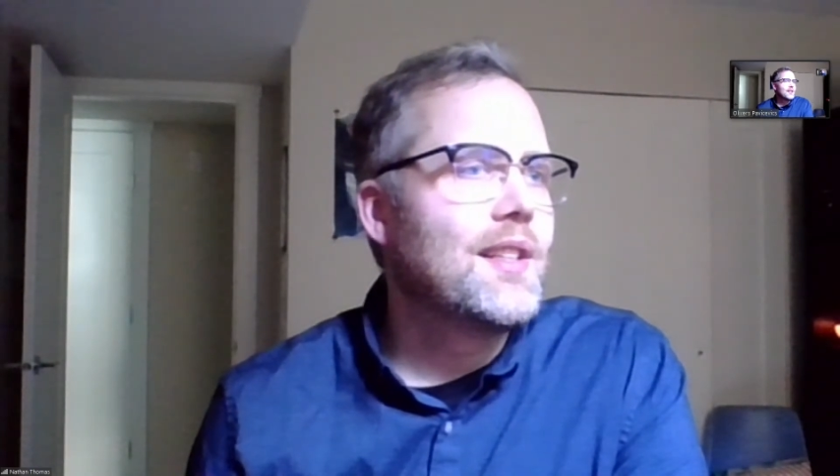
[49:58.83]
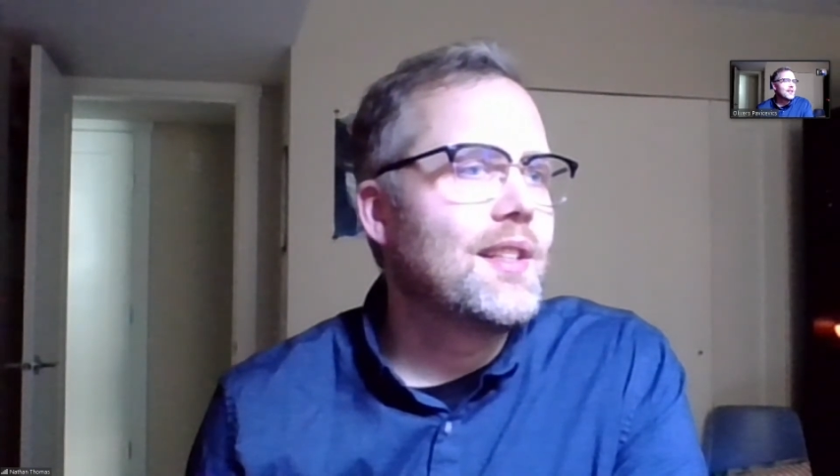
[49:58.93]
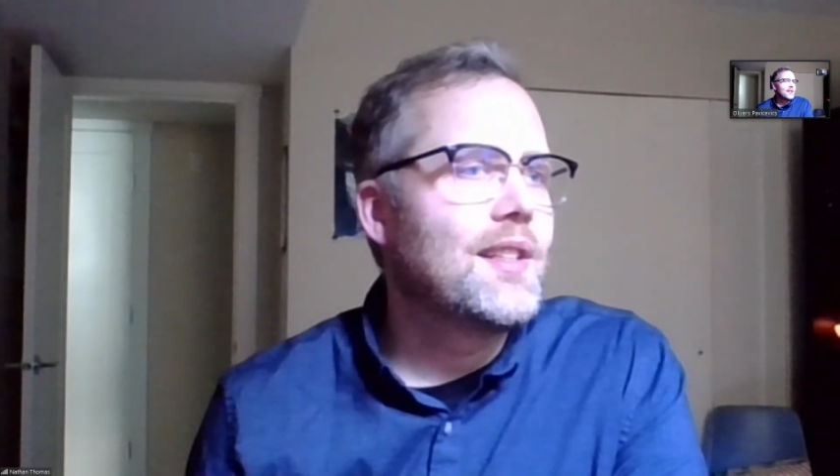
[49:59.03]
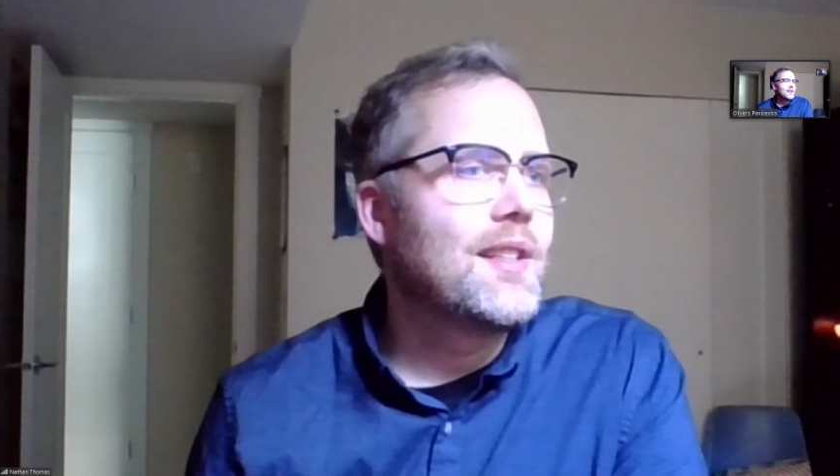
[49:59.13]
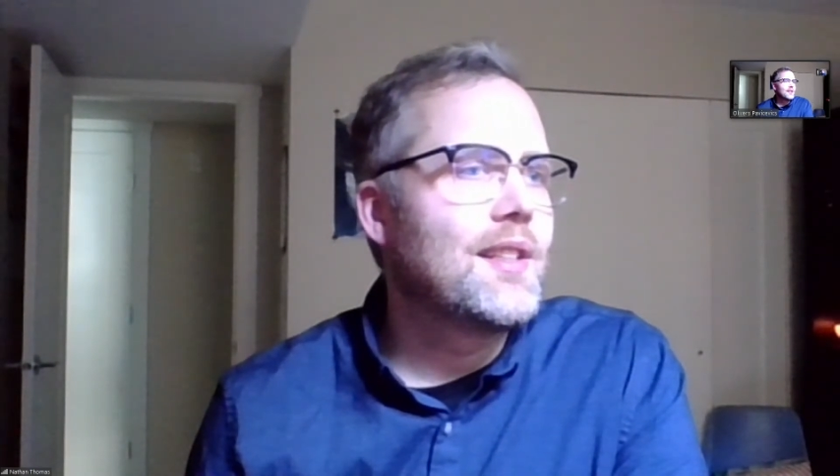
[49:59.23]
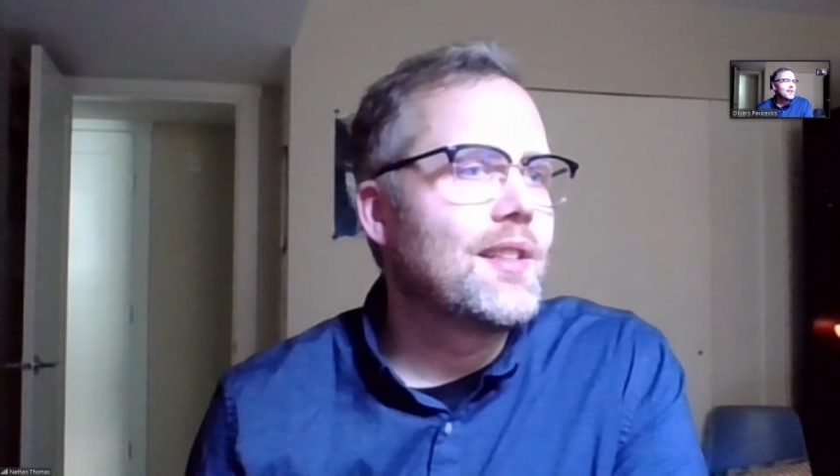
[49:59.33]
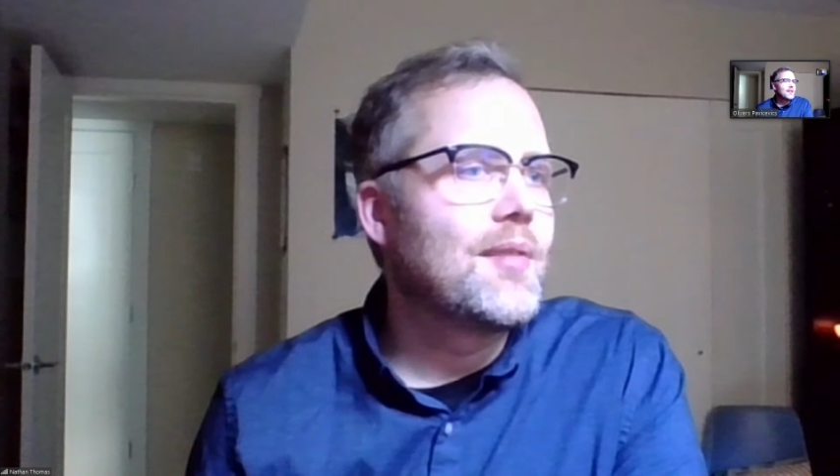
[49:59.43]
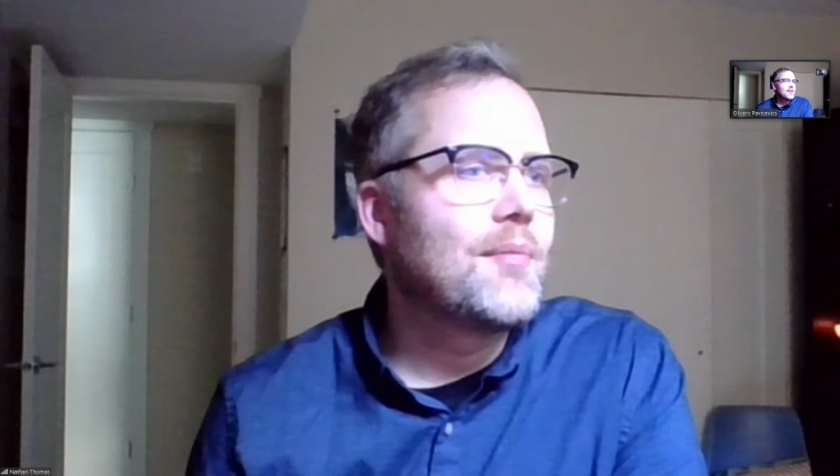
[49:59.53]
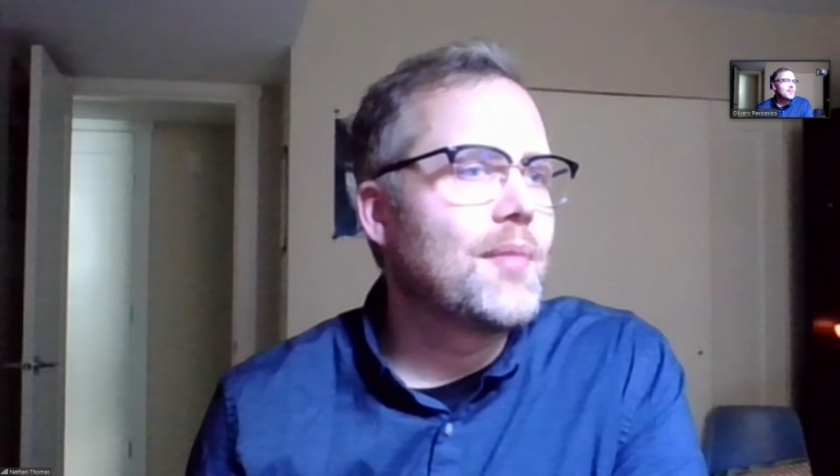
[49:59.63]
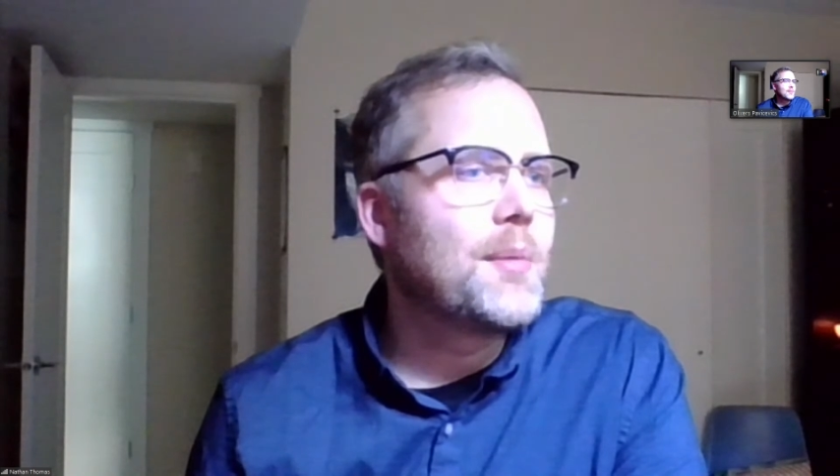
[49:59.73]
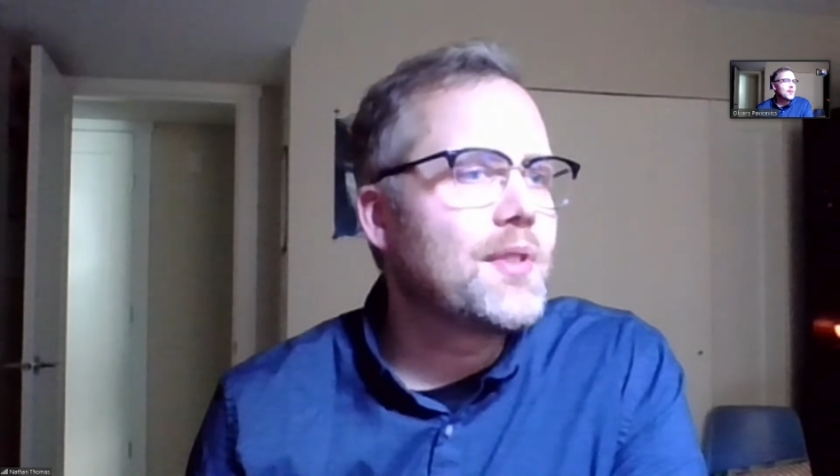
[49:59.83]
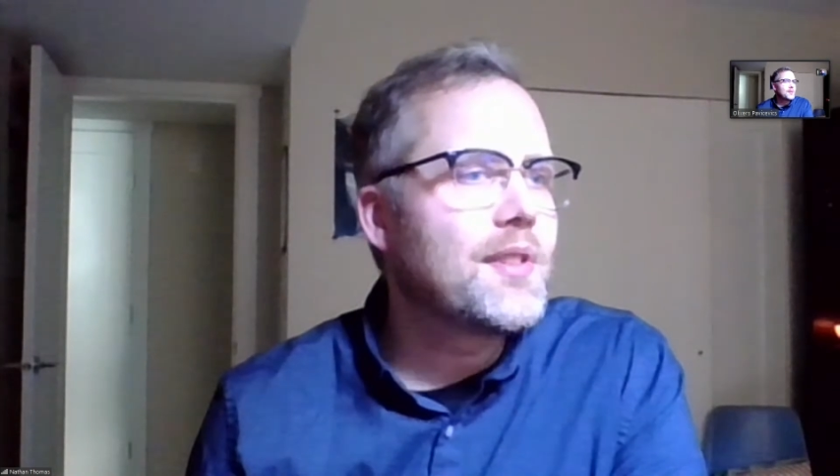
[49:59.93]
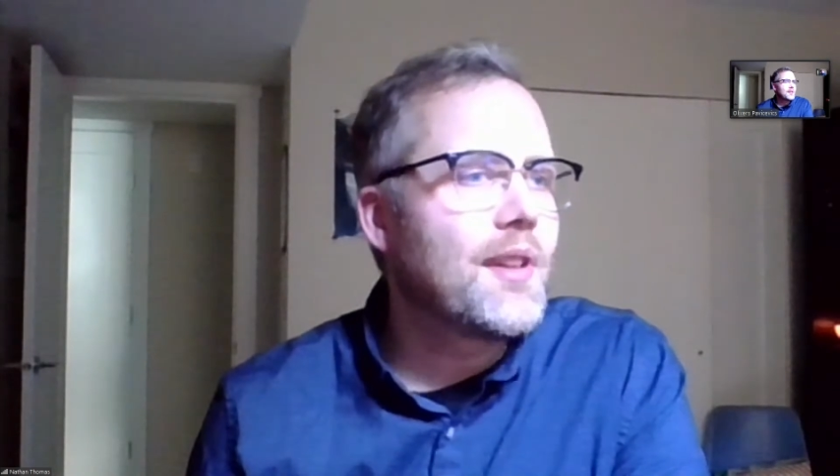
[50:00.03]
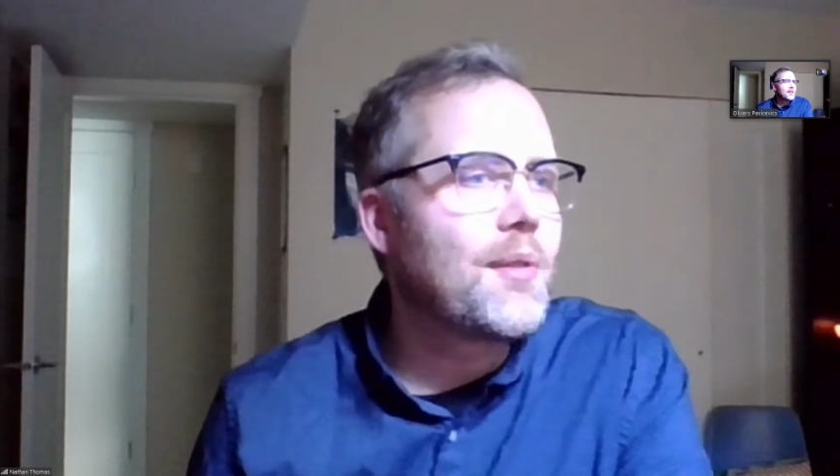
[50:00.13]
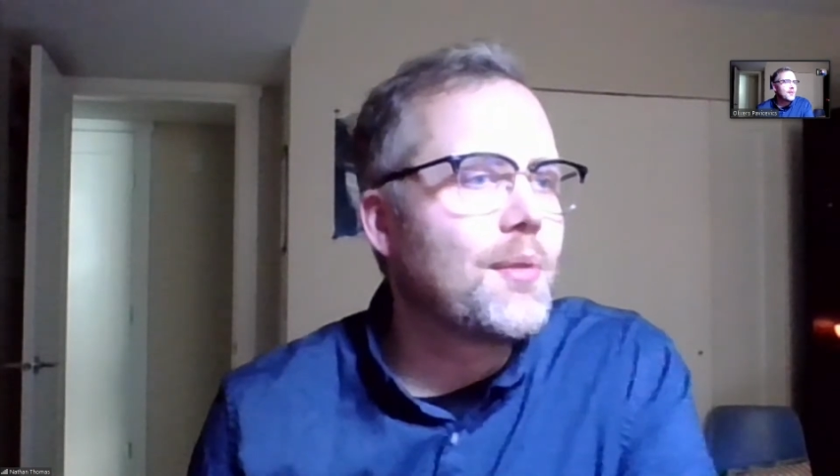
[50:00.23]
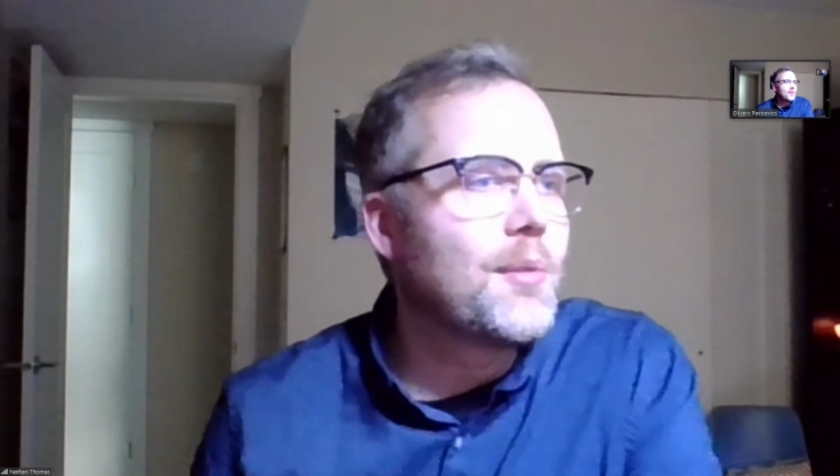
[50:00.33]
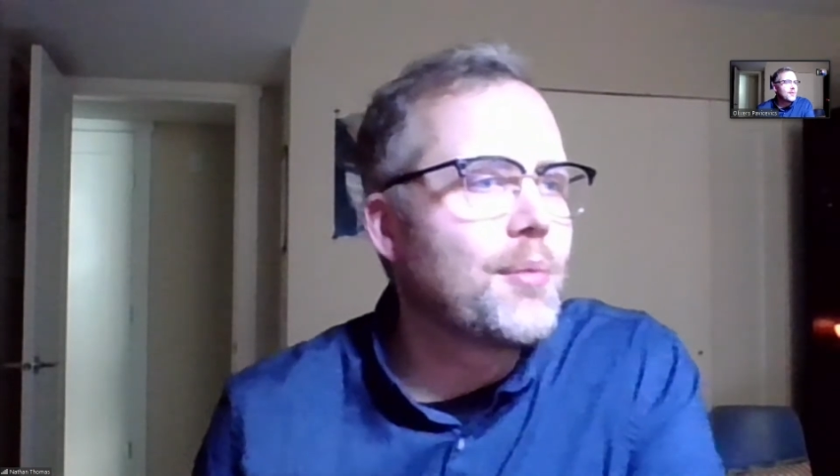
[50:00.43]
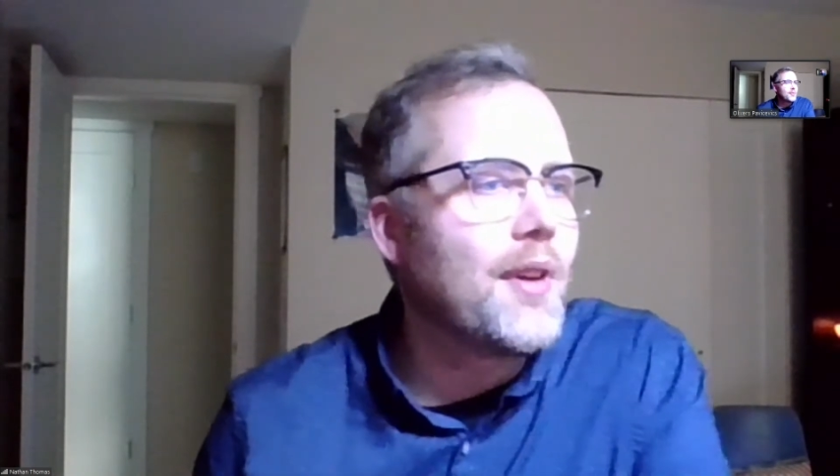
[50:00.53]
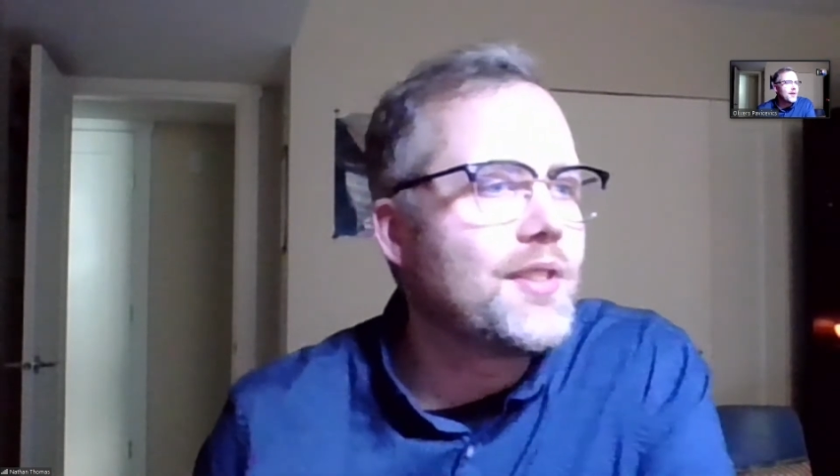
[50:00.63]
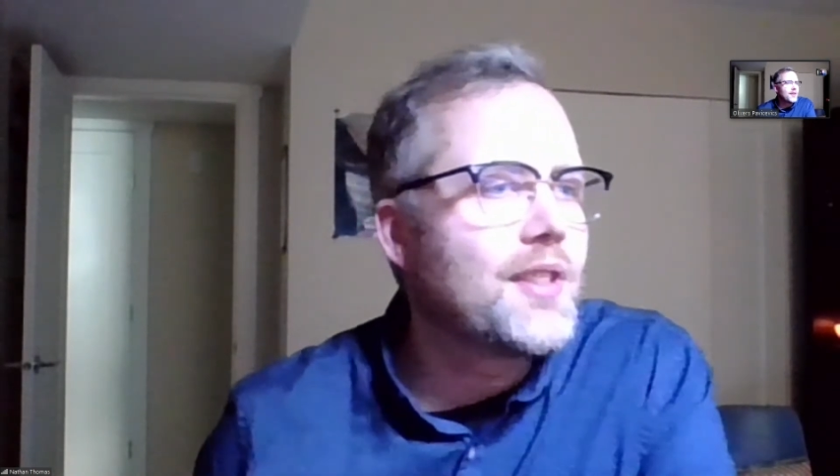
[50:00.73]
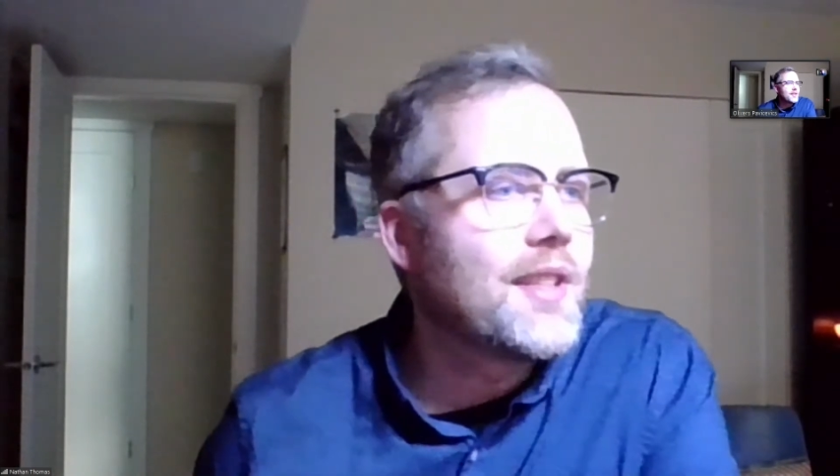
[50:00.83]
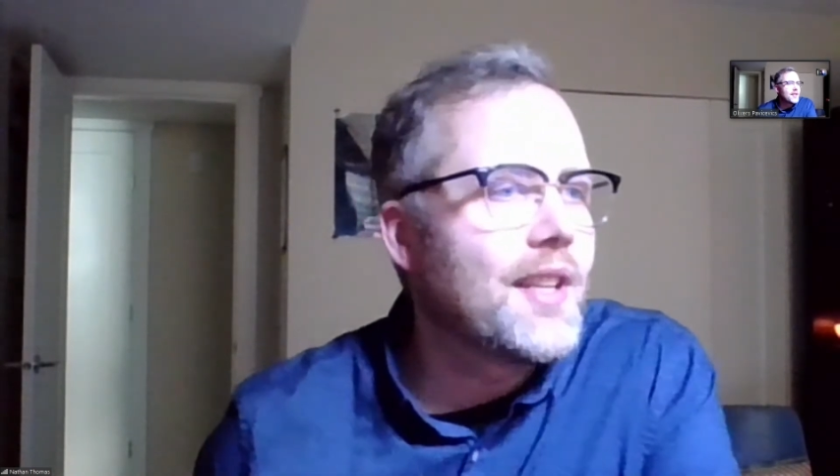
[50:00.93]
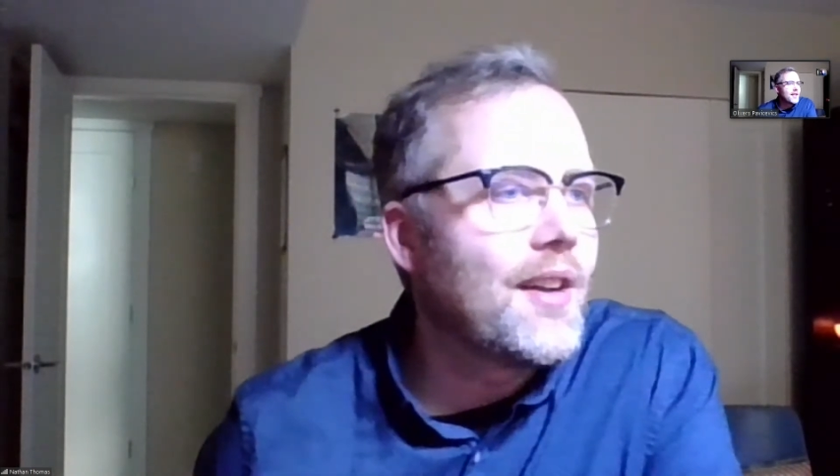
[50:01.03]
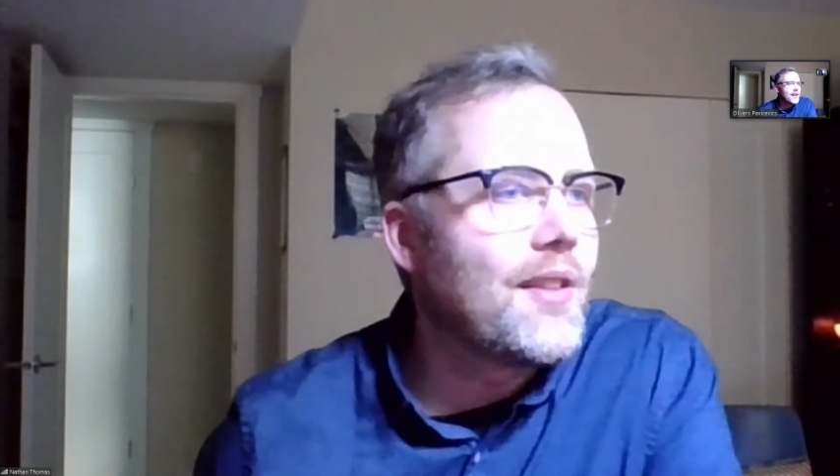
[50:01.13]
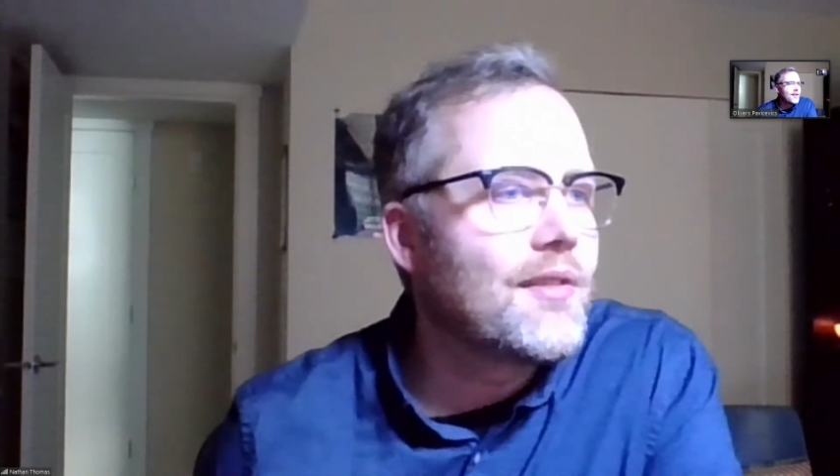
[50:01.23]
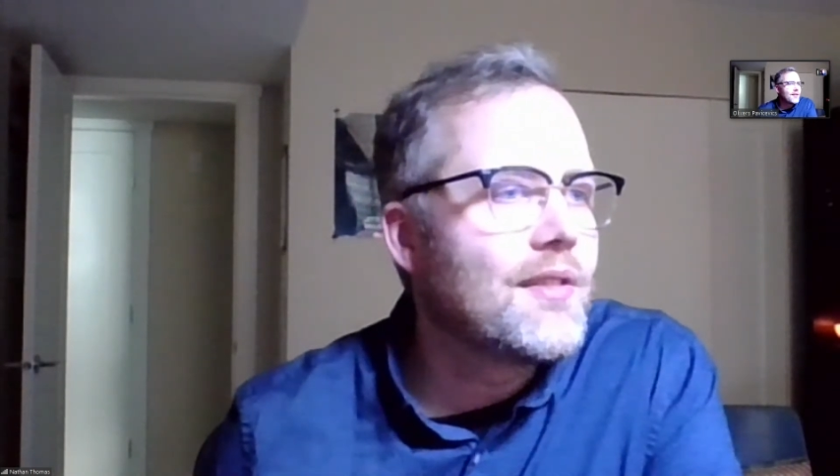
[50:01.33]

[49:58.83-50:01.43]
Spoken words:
I'm just looking through the project now.